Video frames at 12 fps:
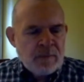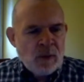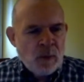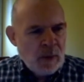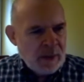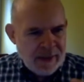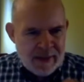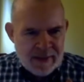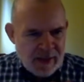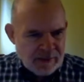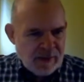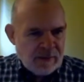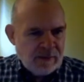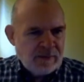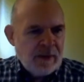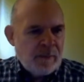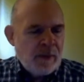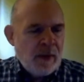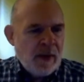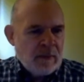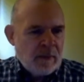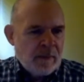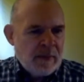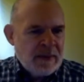Well, again, that's got the same
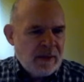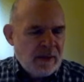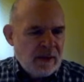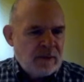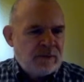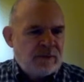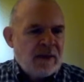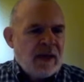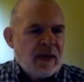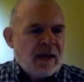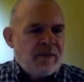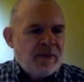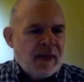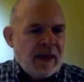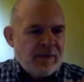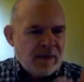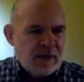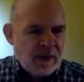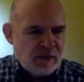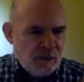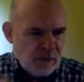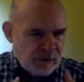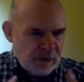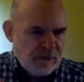problem, because if they have
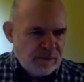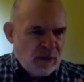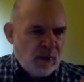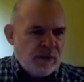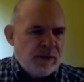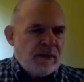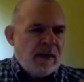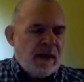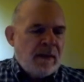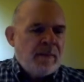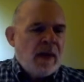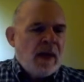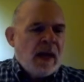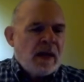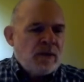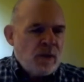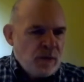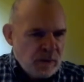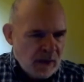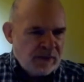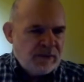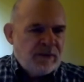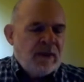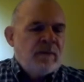electricity flowing through them and you
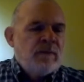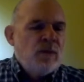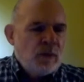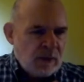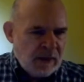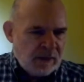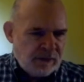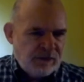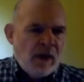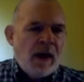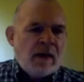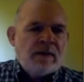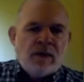touch them, you could get shocked